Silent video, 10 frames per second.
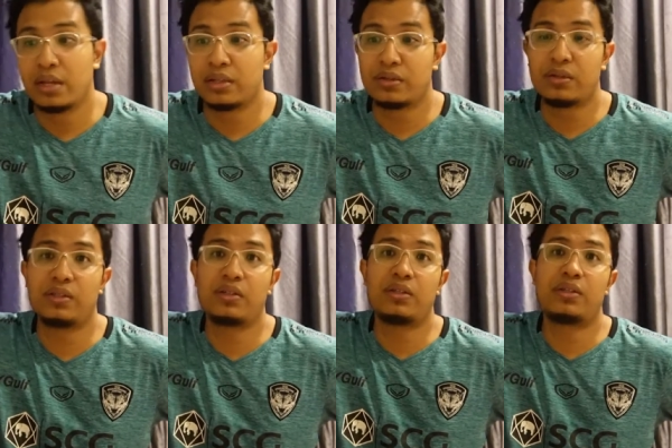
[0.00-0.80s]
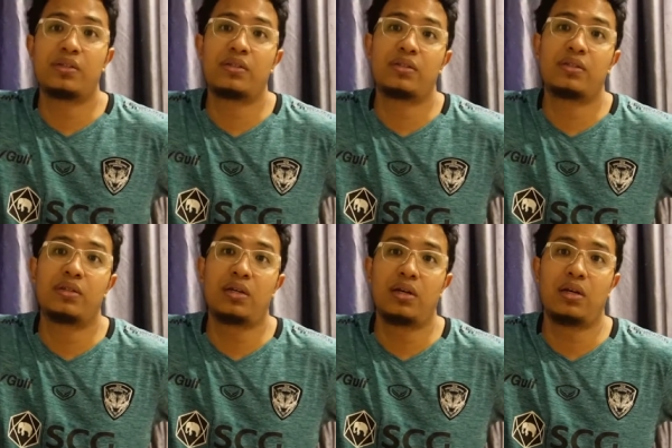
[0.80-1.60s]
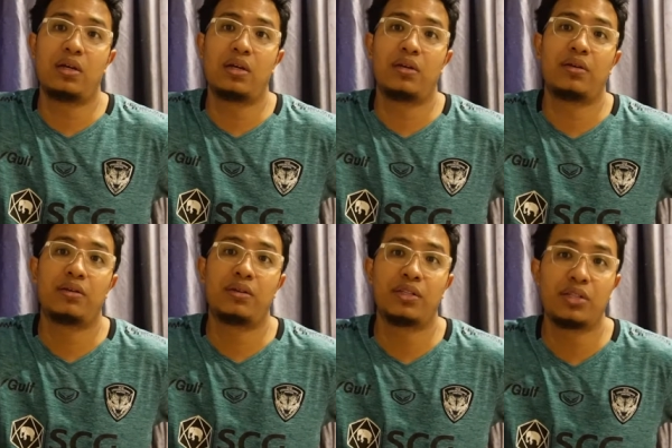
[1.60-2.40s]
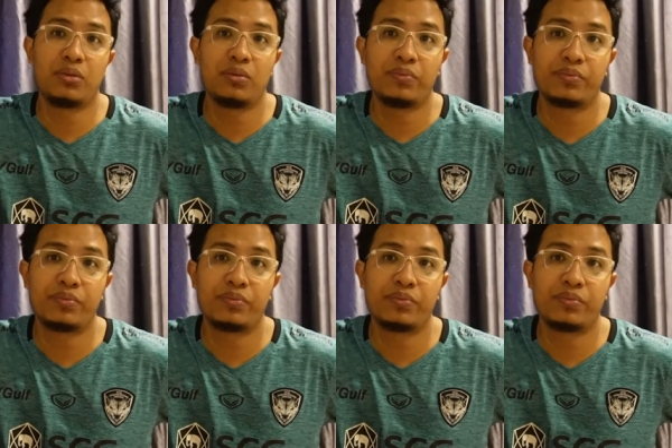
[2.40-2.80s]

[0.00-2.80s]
So this is the shoe.